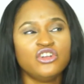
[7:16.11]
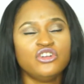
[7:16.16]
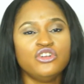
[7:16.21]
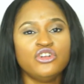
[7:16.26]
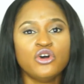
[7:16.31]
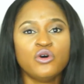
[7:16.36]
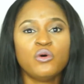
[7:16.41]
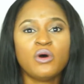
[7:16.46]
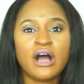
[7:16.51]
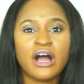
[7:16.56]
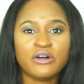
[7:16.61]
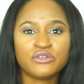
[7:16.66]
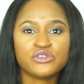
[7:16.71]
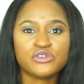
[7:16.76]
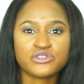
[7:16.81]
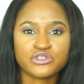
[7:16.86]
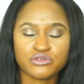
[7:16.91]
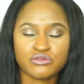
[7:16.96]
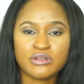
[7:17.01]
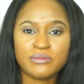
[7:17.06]
know how
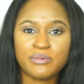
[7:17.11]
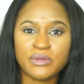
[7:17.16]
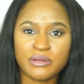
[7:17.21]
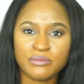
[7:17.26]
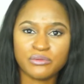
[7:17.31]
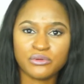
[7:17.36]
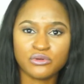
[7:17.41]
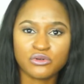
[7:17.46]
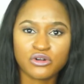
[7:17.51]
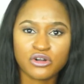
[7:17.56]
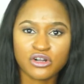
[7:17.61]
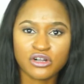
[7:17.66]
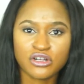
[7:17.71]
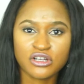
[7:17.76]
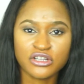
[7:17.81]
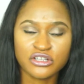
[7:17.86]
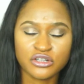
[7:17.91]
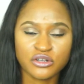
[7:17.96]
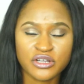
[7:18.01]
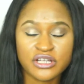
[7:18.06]
those 3 people,
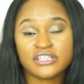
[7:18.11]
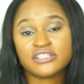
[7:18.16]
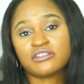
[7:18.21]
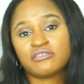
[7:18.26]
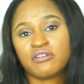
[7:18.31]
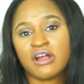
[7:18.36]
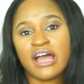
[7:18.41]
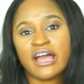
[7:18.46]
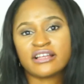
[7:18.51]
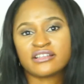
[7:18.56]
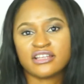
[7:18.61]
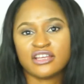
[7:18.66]
you know, interact,